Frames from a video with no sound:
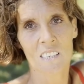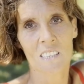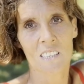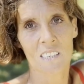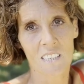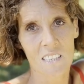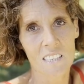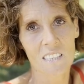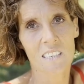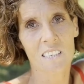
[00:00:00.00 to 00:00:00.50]

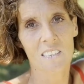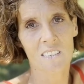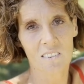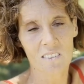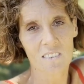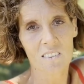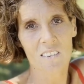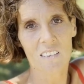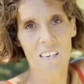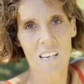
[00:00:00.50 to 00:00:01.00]
That's a great
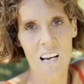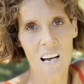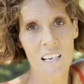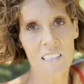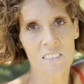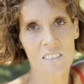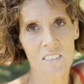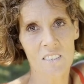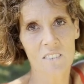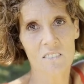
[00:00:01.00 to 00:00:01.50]
plan,
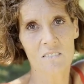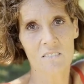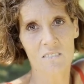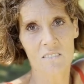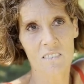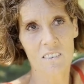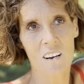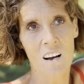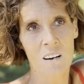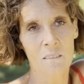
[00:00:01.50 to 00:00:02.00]
Tina. That's
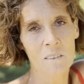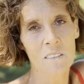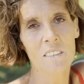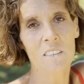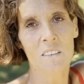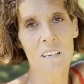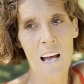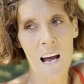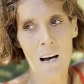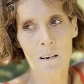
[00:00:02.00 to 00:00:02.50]
a great
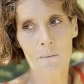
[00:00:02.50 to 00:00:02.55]
plan.